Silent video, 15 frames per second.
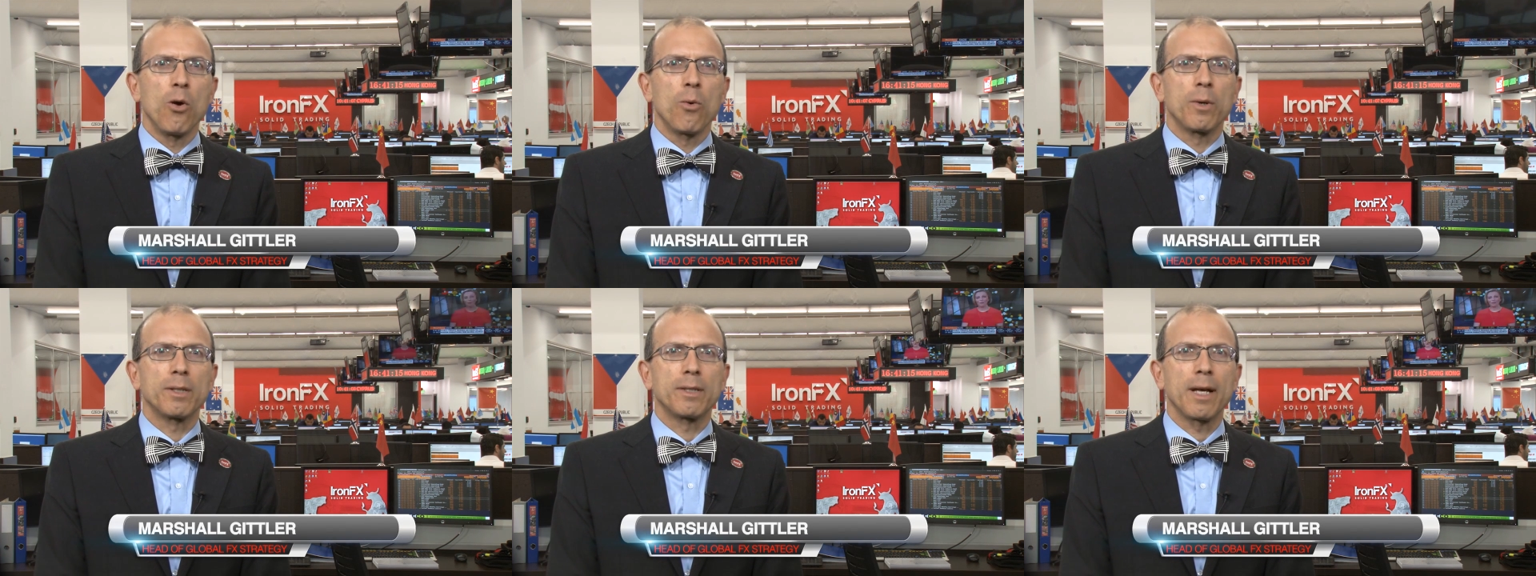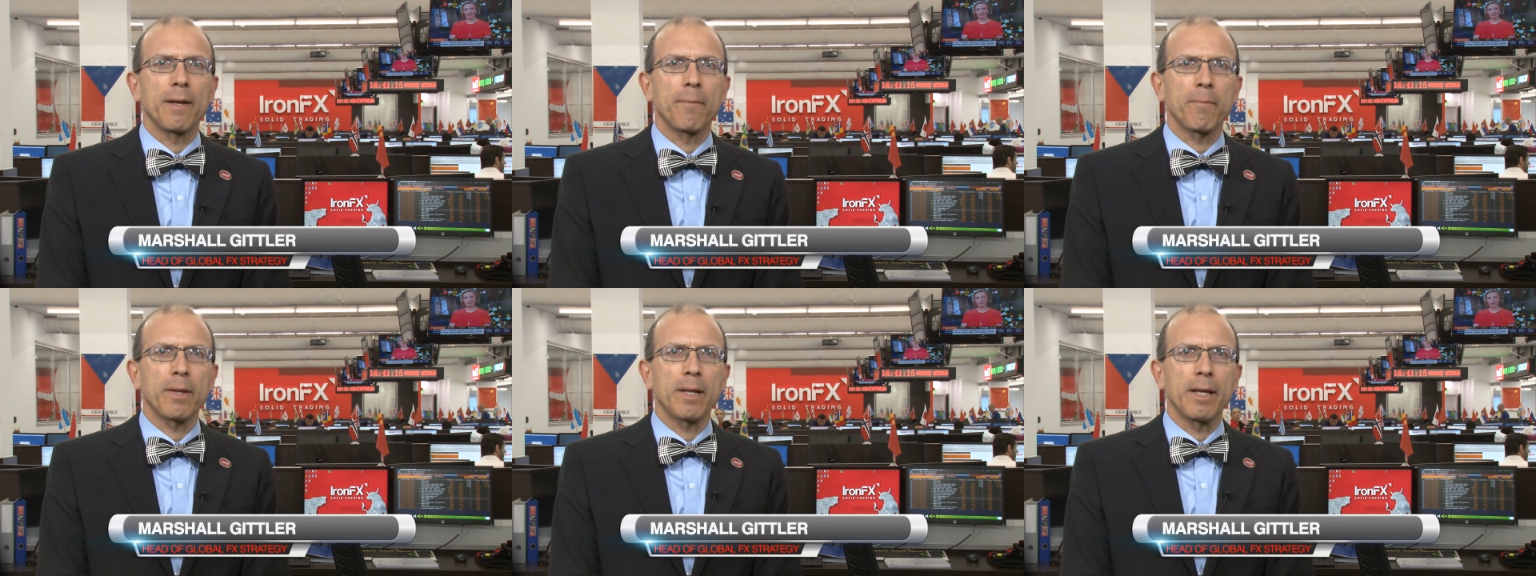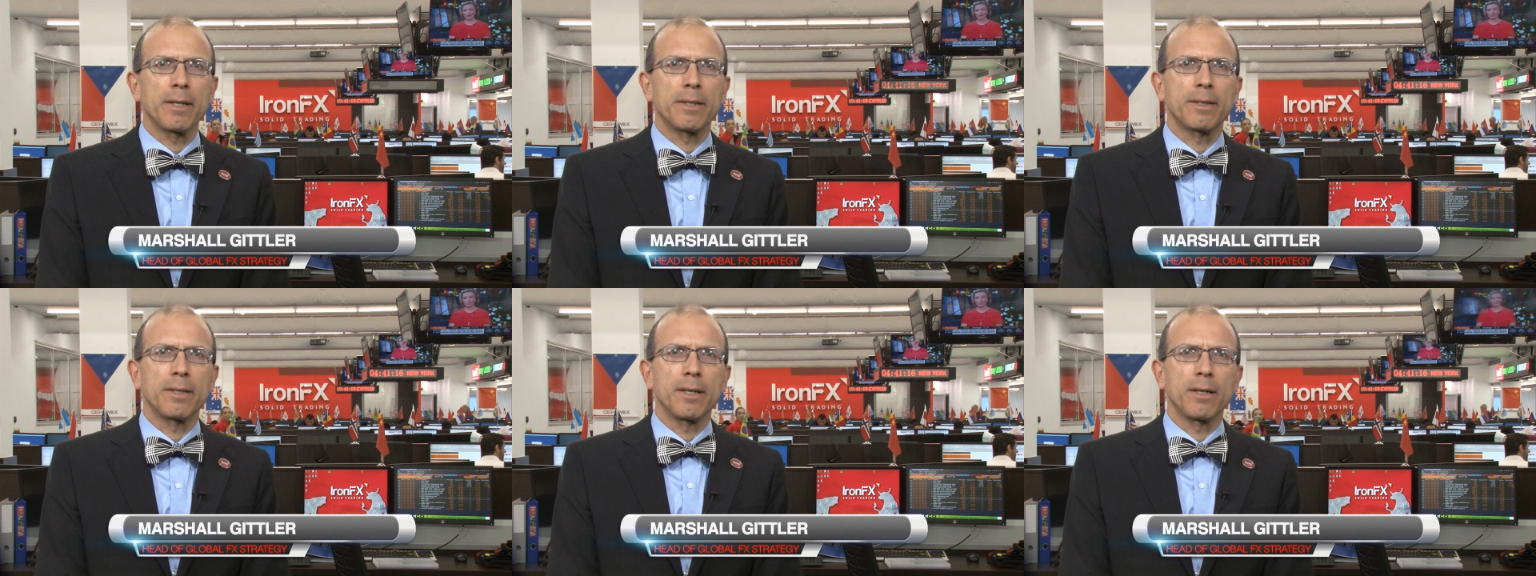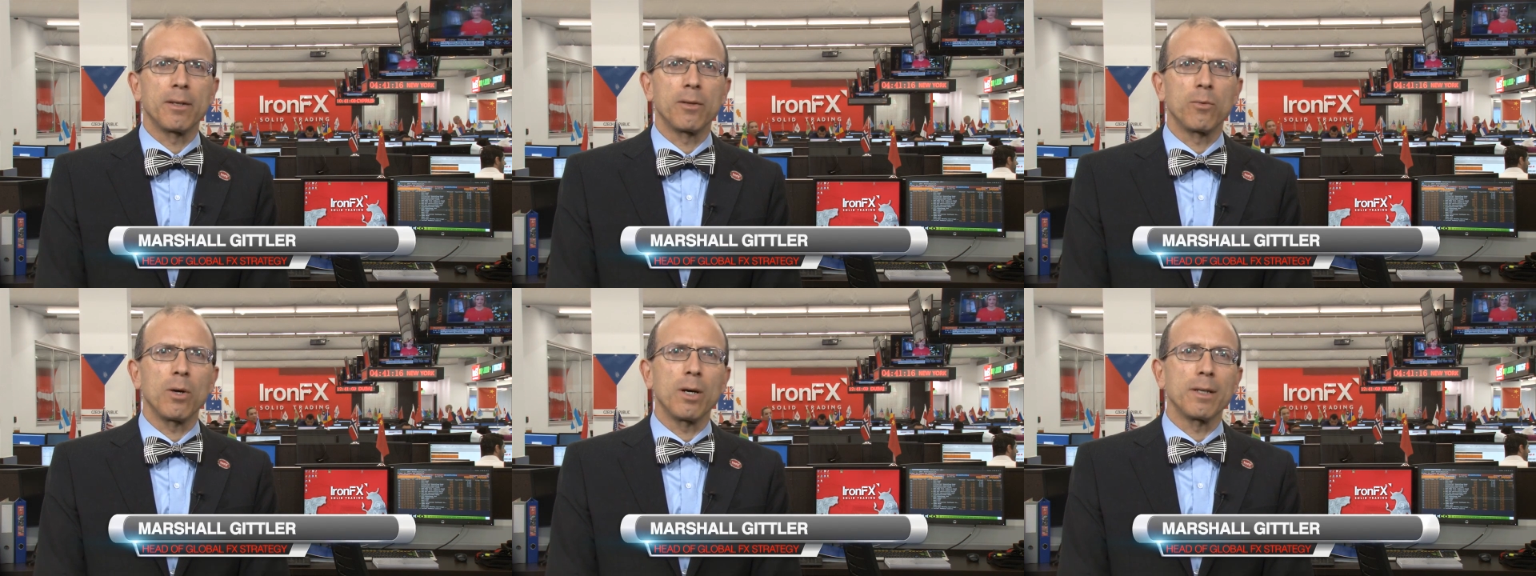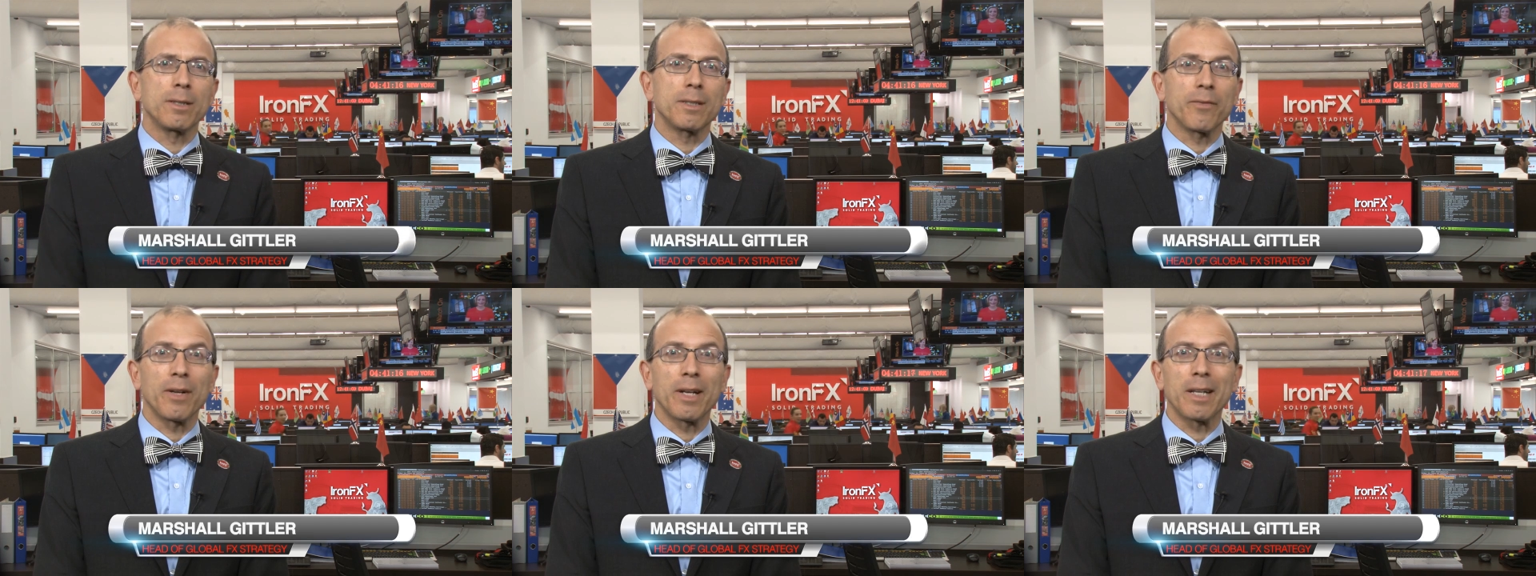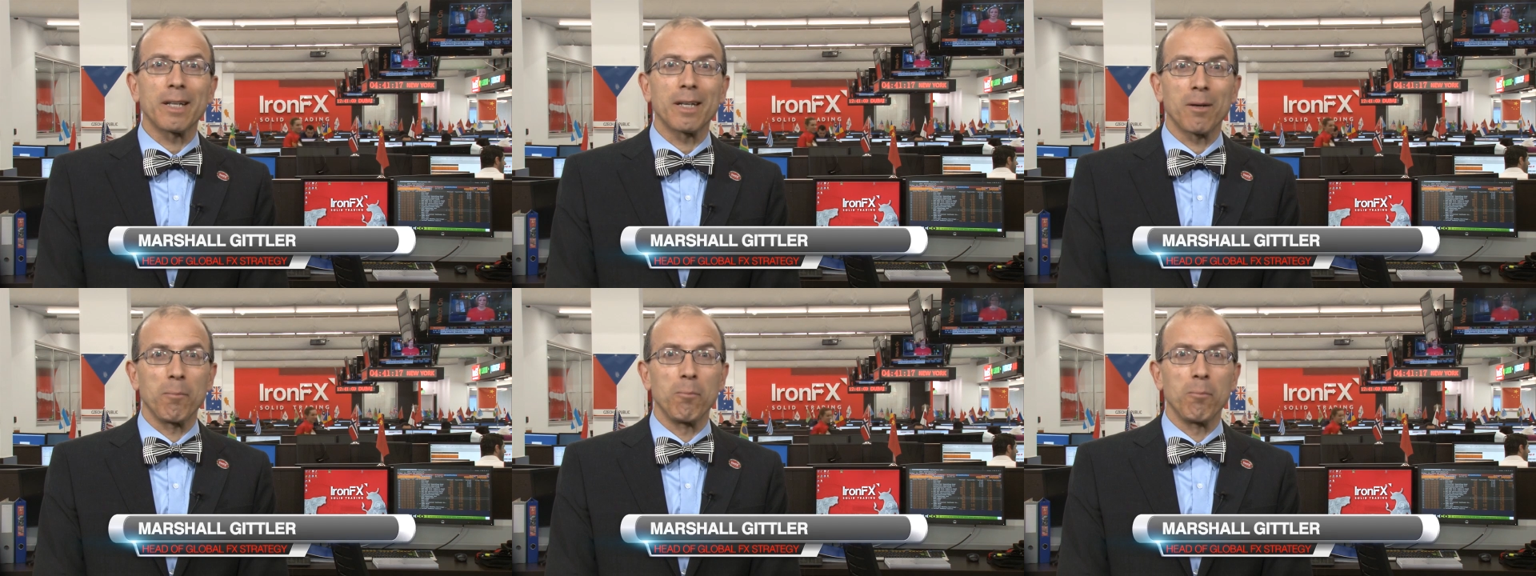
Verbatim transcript: was that it uh, was, if anything,